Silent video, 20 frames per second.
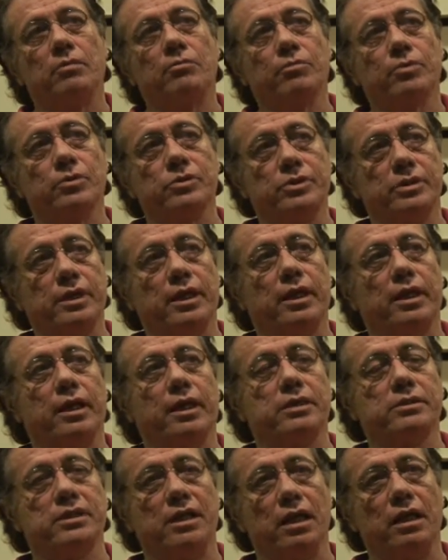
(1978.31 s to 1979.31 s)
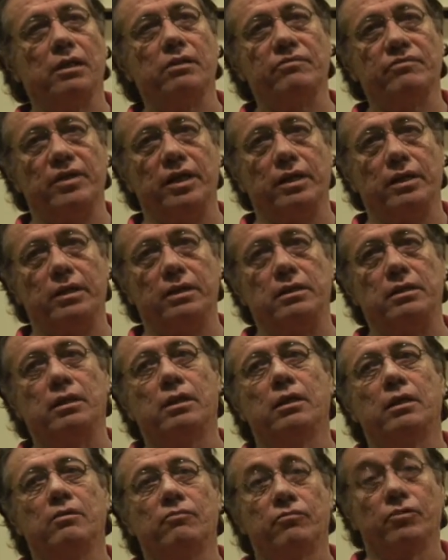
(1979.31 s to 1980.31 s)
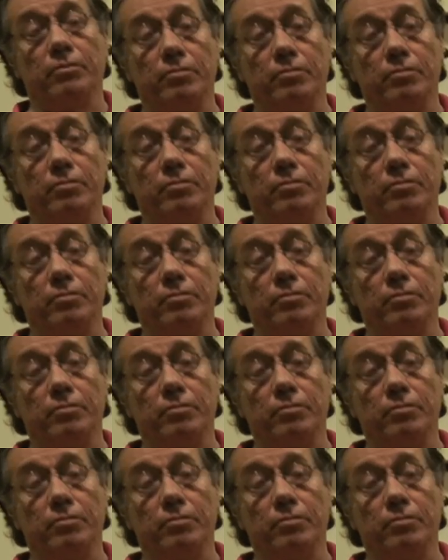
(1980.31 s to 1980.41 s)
per se has elevated, for